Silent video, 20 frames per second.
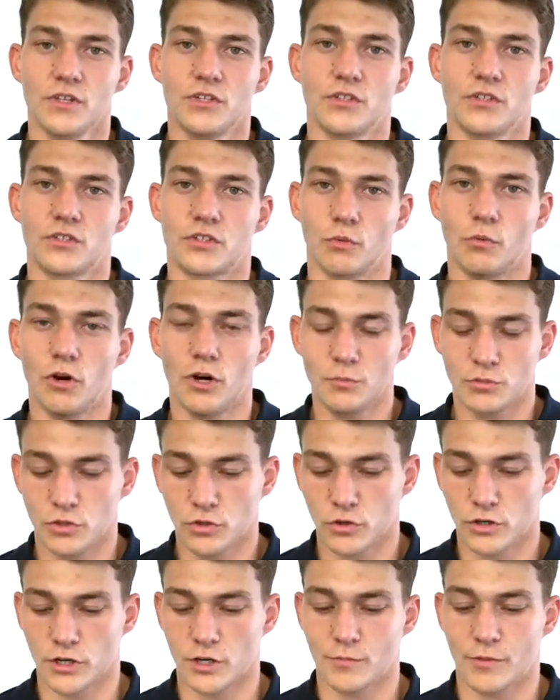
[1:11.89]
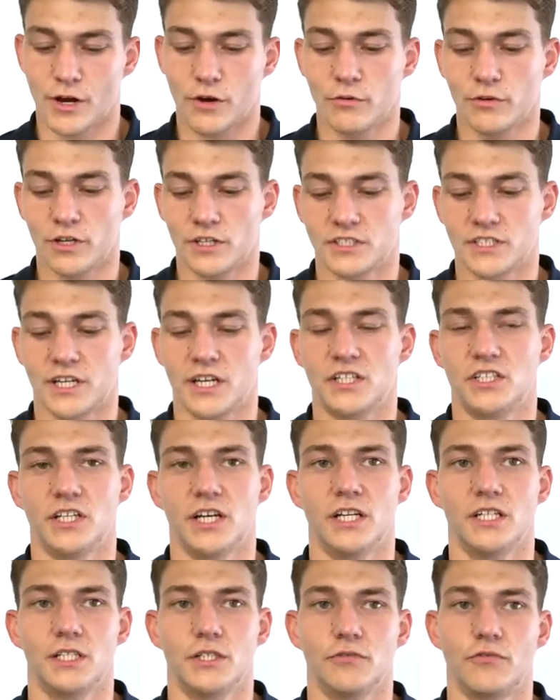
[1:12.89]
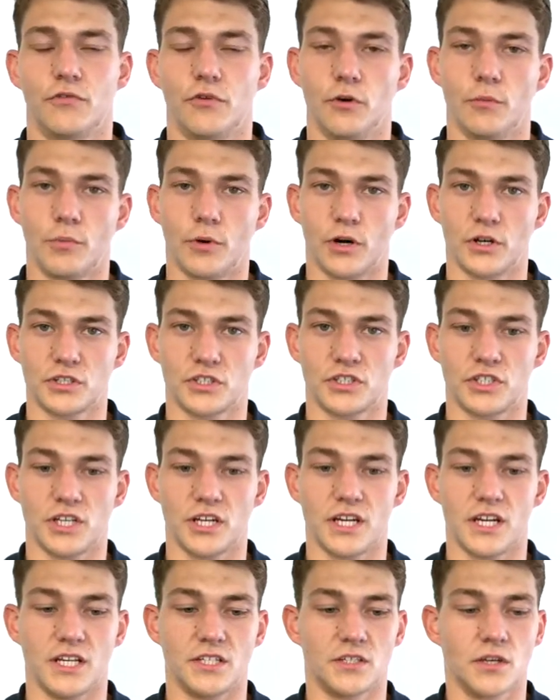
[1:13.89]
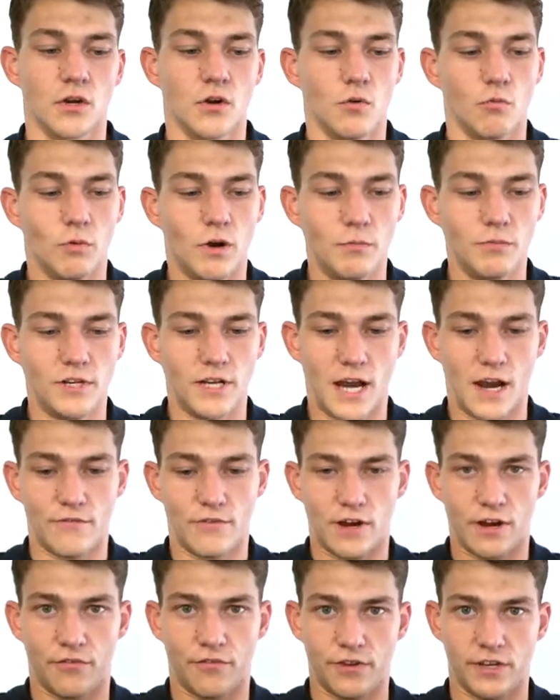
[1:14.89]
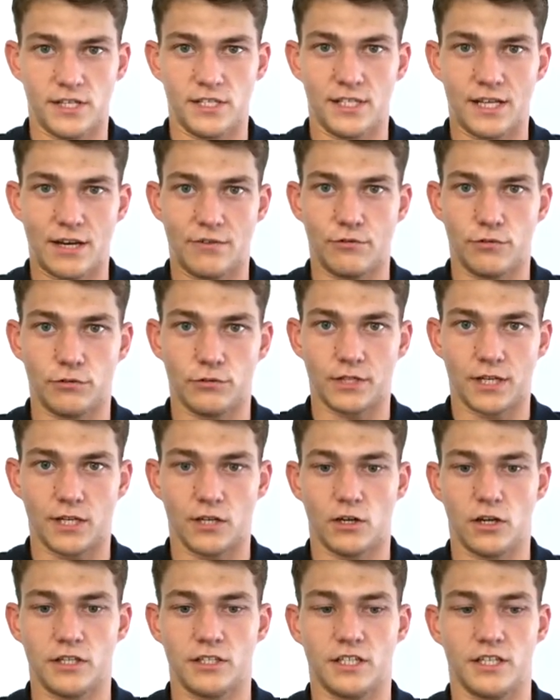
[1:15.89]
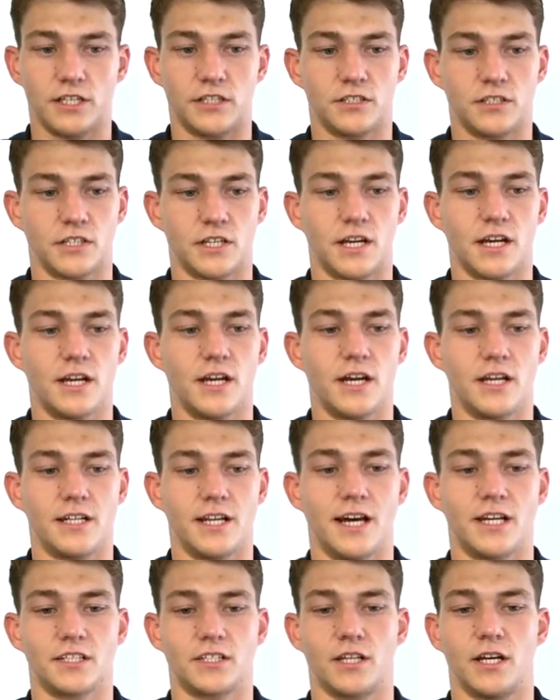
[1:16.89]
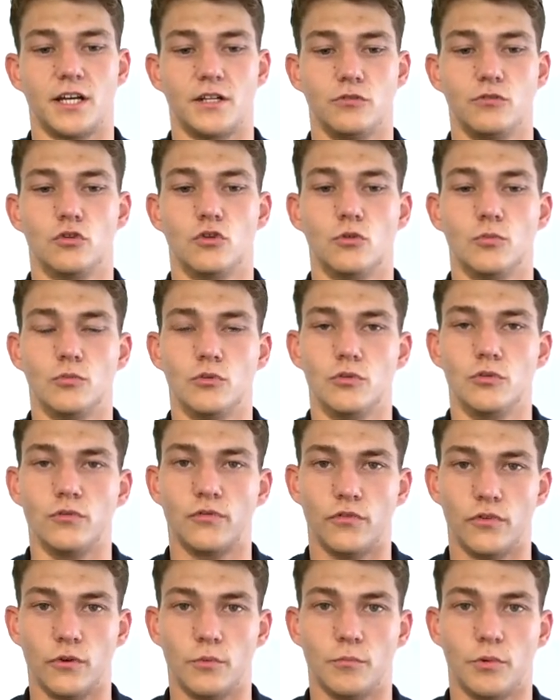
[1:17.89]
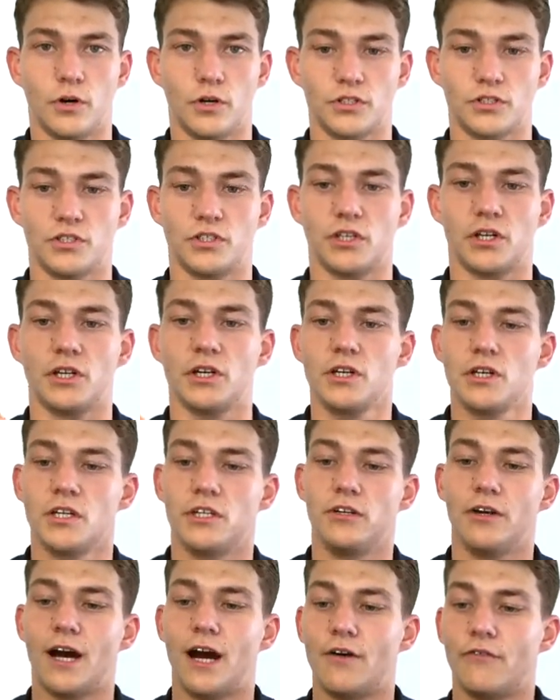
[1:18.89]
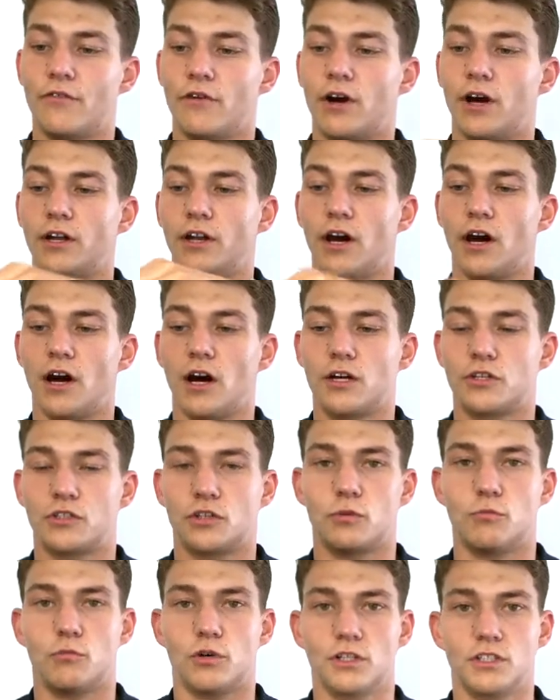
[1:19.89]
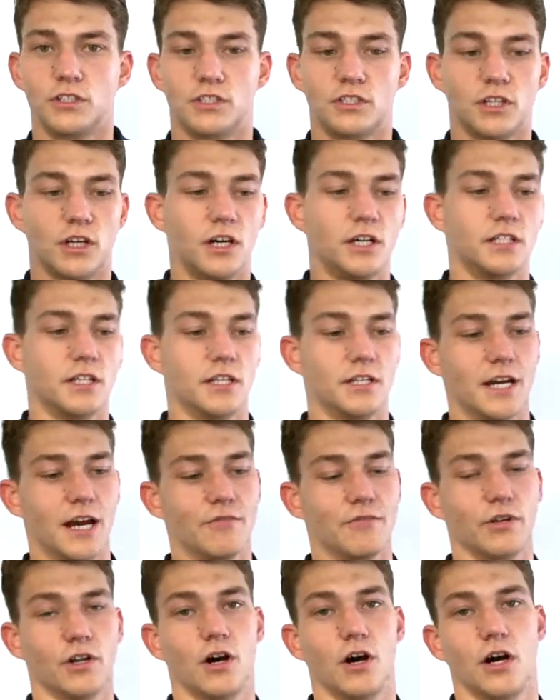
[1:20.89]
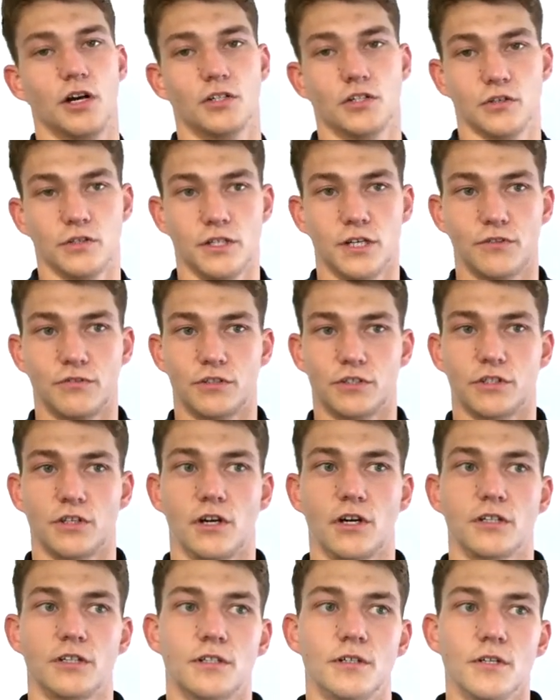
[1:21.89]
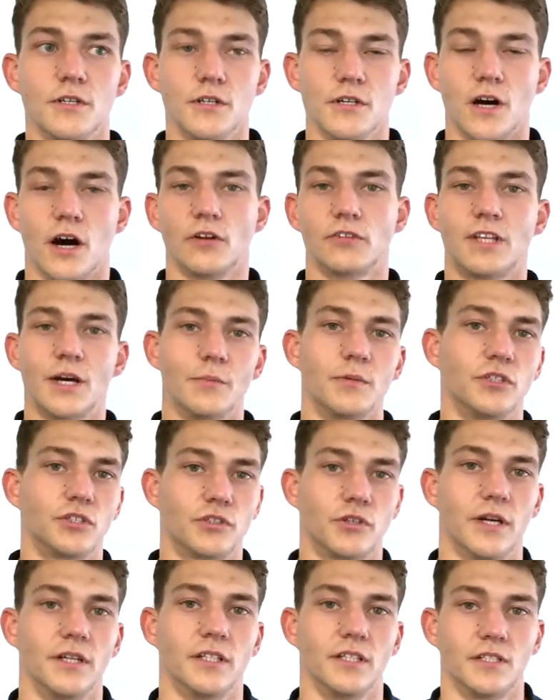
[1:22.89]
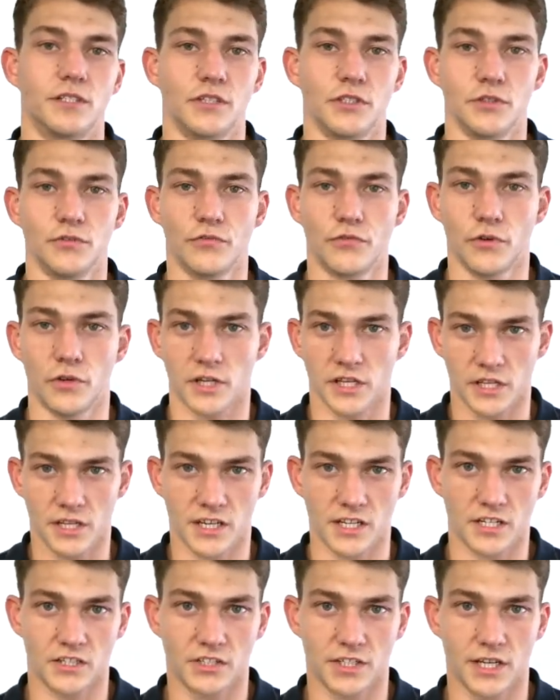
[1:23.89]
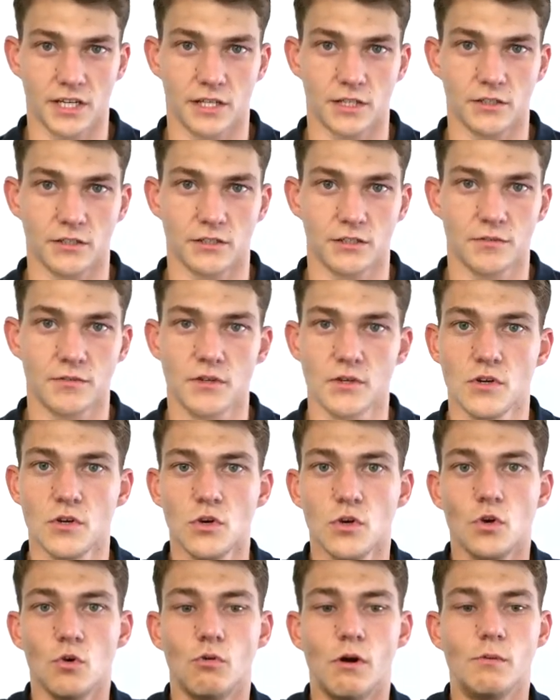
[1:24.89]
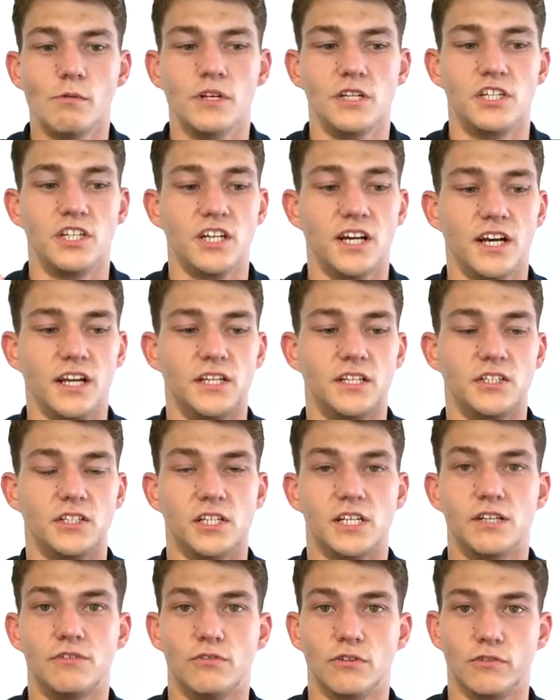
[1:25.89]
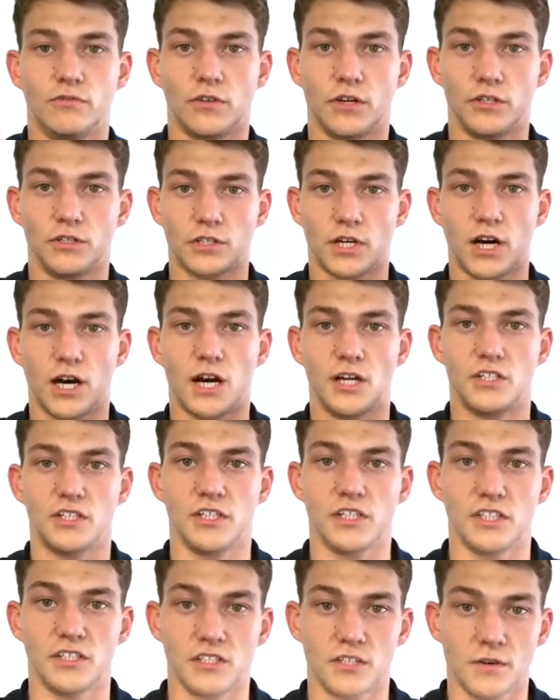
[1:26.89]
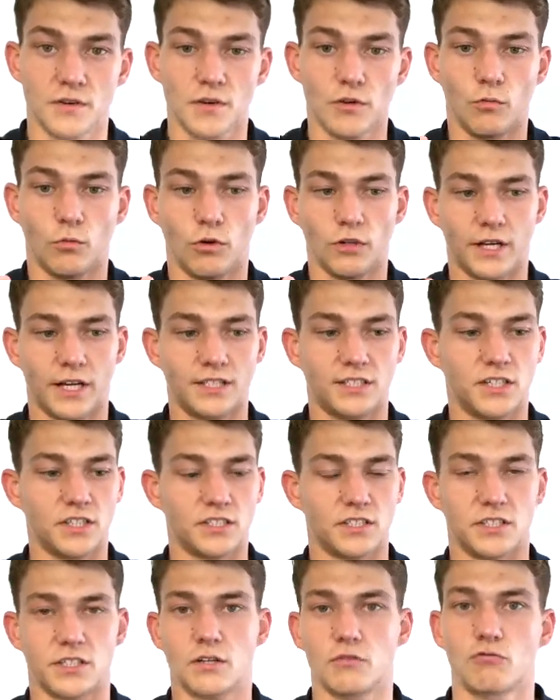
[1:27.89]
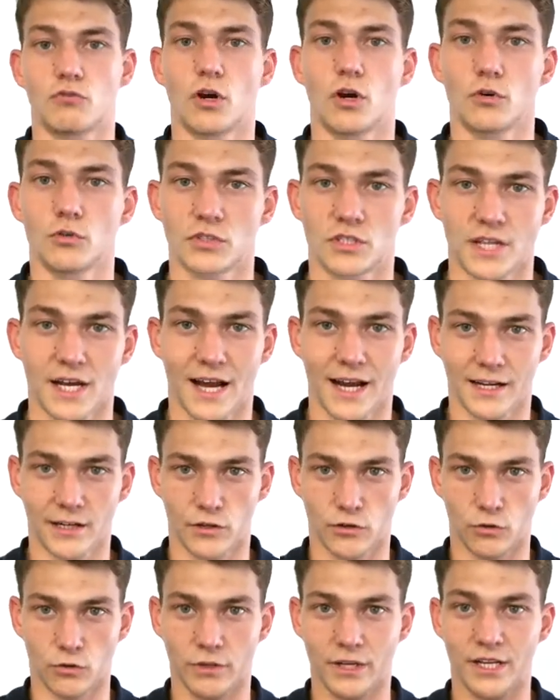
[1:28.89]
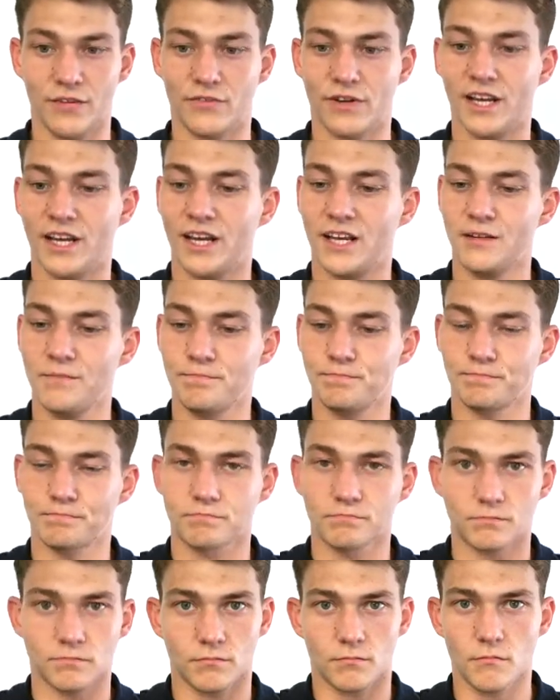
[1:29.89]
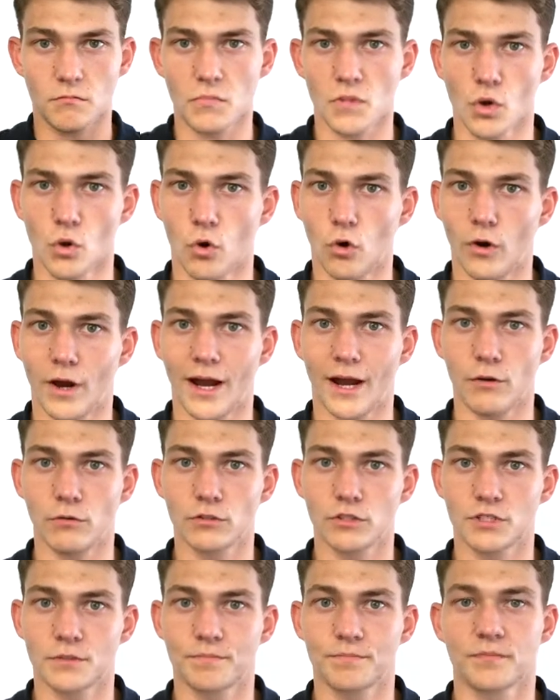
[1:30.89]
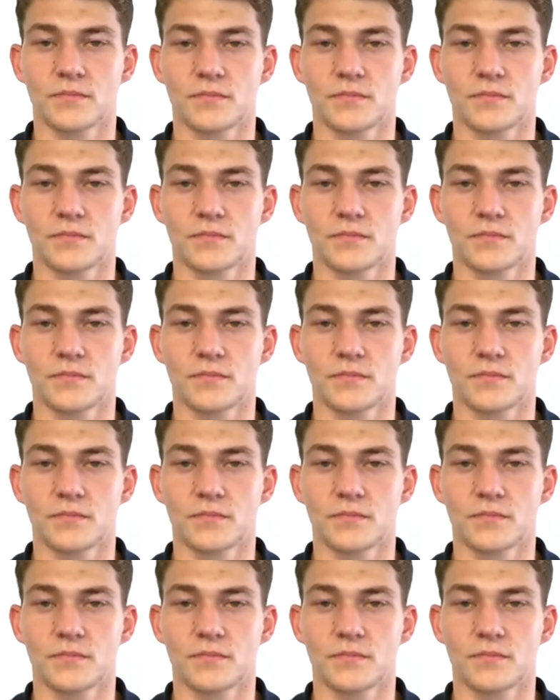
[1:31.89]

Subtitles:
So what I'm talking about when I say a change in foot posture is when we have our feet level, they're like this, okay? And that's our normal foot posture. You have an arch on one side and you have an arch on the other side. I'll demonstrate this to you fully in a second. When we change either of those arches, what that does is it rolls the ankle either in or out.